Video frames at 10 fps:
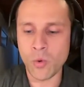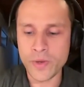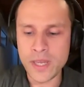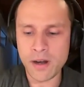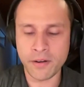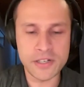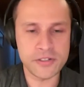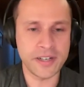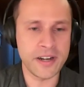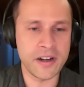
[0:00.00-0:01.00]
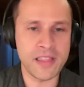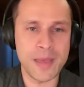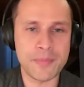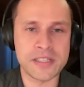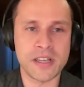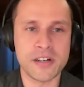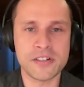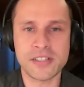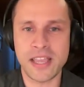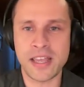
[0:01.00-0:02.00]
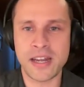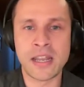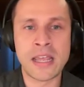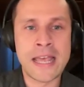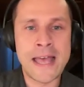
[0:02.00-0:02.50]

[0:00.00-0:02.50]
we are interested in our lab is to understand